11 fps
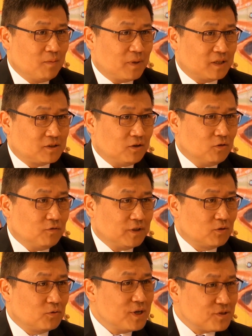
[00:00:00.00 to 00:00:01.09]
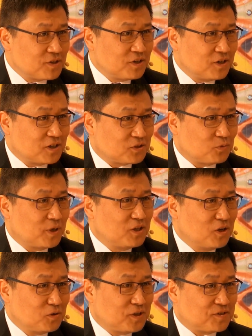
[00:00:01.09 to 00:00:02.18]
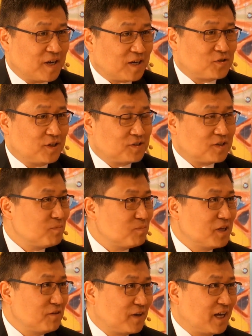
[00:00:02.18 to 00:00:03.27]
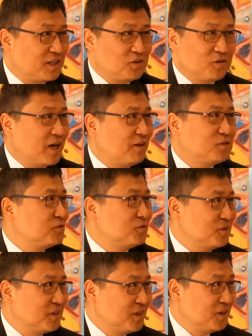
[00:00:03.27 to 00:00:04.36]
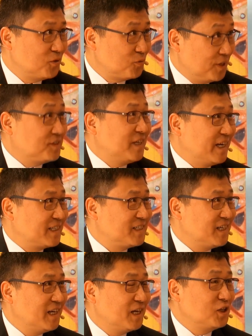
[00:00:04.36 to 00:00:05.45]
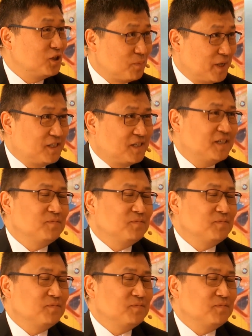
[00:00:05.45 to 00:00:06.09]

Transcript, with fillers: But over the recent years, we notice actually some leaflet you have to resect a little bit.